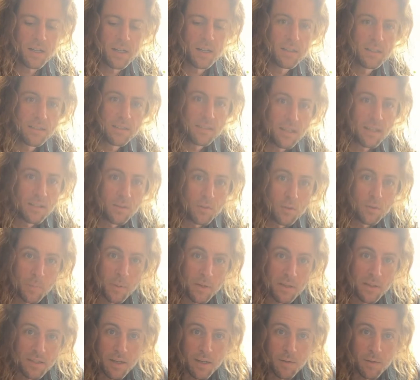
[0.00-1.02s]

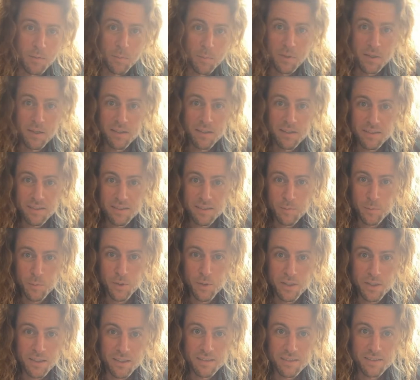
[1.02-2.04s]
spending time with me this
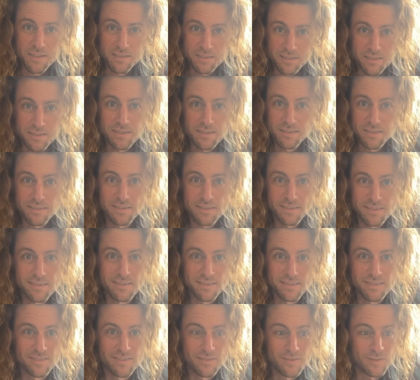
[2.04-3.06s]
morning.
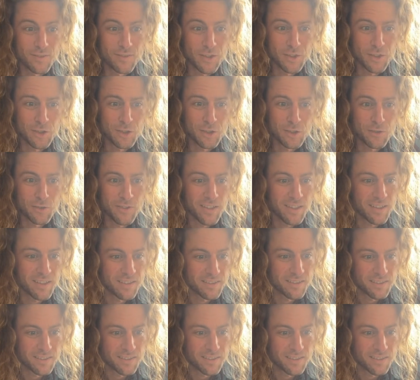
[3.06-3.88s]
This was fun.